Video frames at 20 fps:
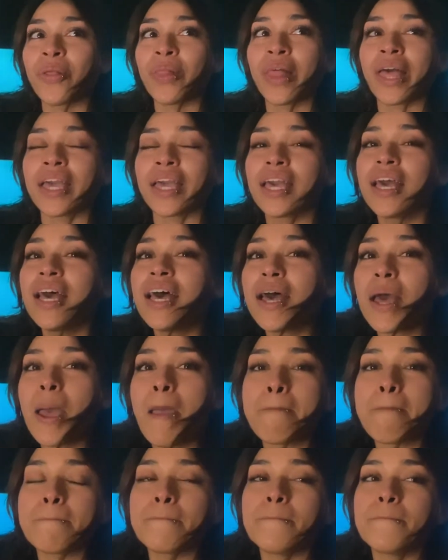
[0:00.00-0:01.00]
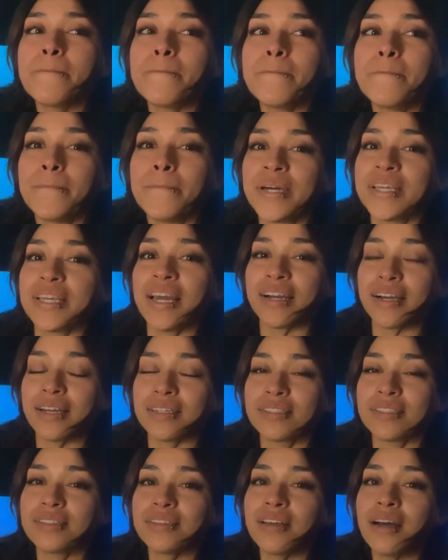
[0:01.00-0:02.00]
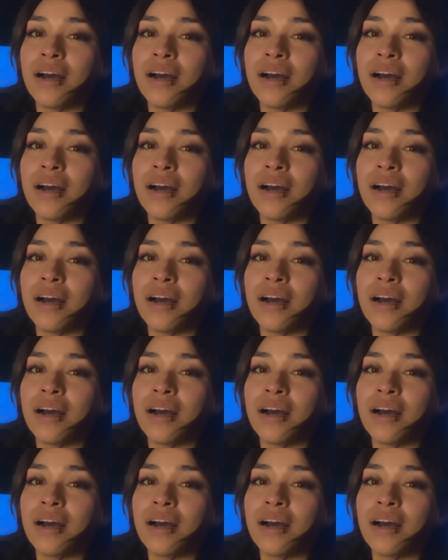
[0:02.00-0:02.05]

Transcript: Like, but yeah, guys,